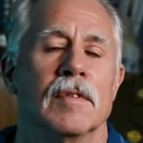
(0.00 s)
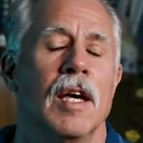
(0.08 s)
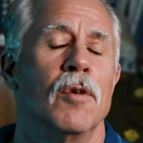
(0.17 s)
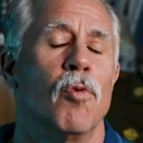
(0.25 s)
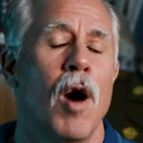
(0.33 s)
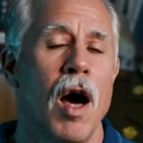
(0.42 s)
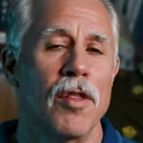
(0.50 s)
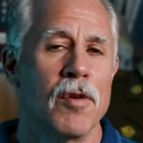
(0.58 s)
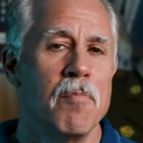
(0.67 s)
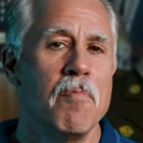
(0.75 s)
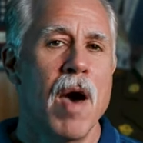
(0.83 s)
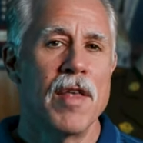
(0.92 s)
And while the
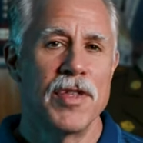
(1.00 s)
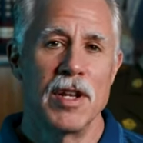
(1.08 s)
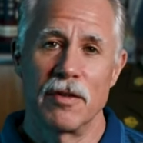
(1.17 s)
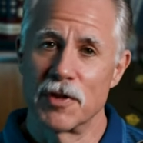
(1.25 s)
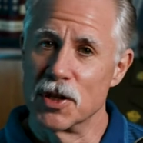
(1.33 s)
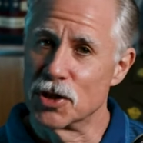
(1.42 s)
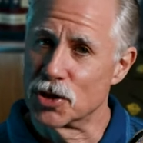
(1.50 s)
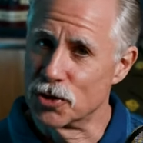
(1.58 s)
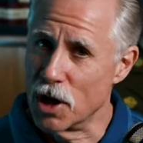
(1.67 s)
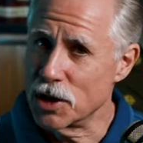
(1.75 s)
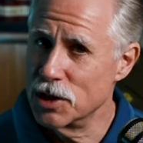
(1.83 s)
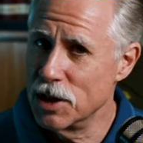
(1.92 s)
method of
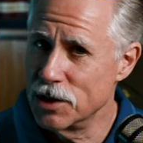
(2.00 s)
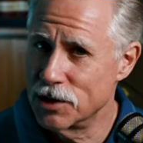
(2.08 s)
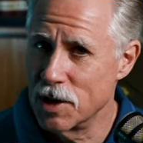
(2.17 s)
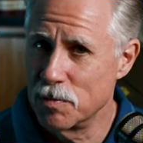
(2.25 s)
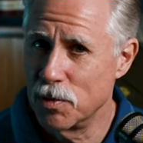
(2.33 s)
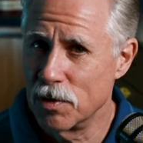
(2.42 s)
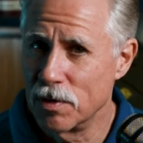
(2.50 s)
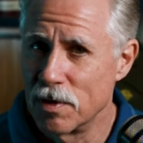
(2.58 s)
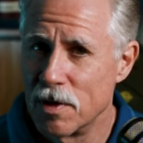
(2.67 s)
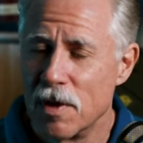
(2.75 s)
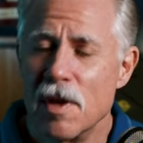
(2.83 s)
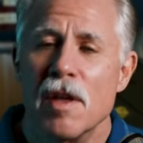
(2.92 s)
construction is simple,
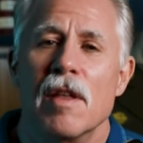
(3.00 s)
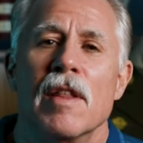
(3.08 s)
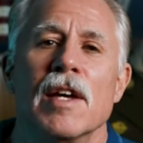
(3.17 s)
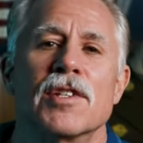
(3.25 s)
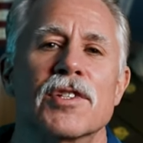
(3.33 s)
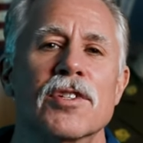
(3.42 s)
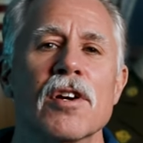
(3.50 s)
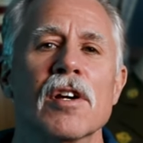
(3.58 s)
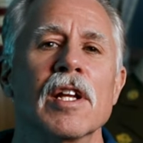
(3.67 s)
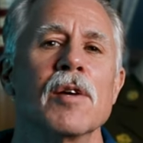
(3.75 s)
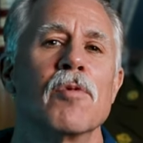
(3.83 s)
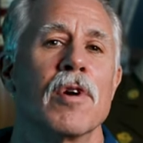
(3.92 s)
they
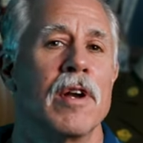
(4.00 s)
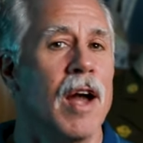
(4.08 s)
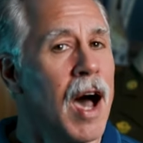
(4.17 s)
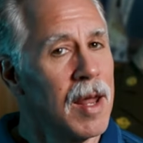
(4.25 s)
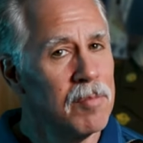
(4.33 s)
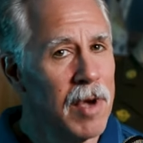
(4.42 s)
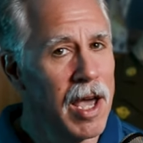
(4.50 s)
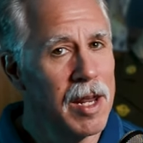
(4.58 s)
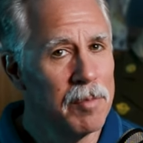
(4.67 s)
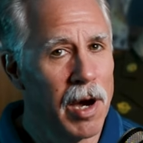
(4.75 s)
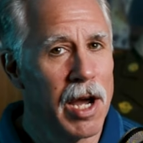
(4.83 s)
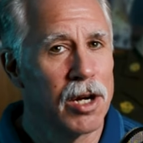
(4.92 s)
certainly were not
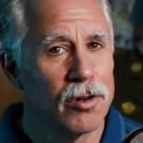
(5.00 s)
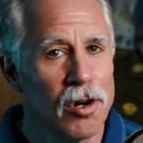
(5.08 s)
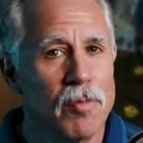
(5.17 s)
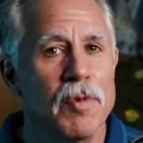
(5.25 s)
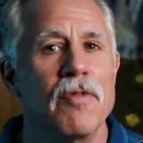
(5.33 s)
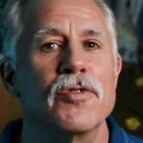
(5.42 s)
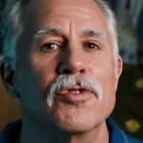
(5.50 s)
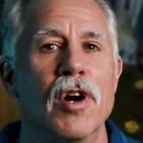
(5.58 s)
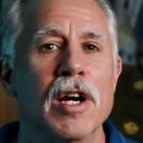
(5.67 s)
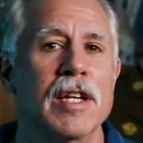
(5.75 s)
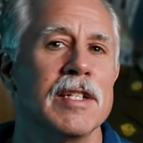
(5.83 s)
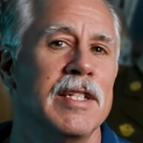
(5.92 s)
made by a group of
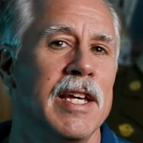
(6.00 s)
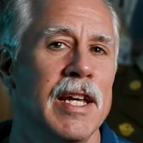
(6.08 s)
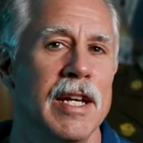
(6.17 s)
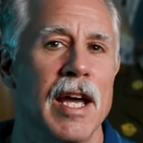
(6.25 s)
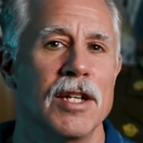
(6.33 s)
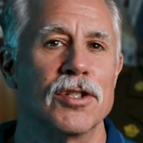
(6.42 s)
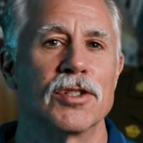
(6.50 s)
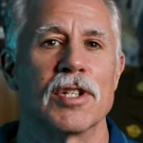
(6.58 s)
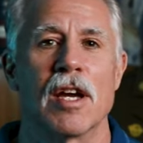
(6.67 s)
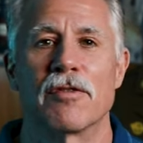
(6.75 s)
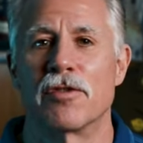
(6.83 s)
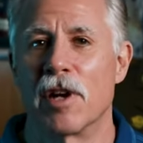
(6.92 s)
drunken teenagers
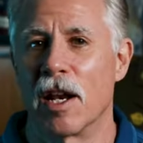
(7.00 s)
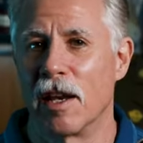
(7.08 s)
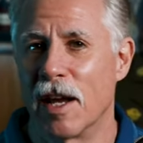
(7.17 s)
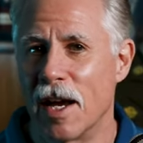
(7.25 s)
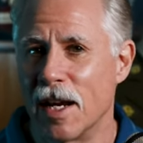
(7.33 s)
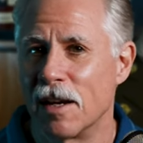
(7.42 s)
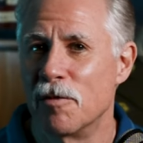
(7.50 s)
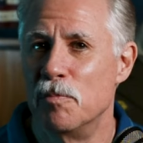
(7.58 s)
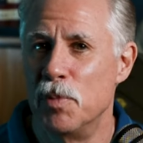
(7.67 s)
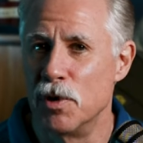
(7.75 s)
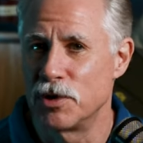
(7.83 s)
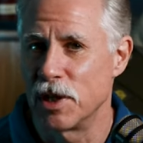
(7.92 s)
after a night of
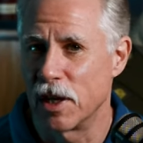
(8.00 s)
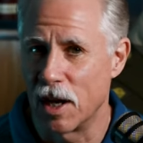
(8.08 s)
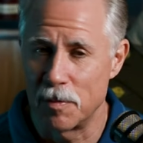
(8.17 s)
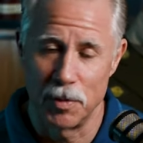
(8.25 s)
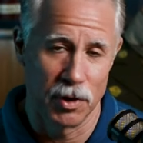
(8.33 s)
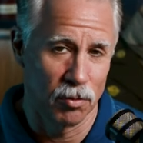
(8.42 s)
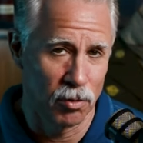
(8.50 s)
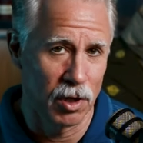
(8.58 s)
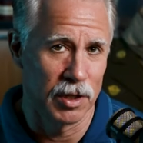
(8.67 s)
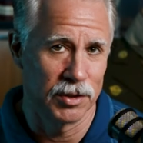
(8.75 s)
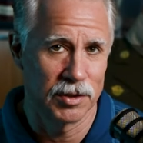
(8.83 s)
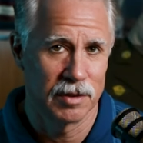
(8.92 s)
boozing it up in the
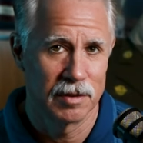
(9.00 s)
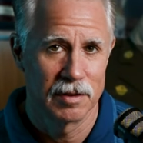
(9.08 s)
woods.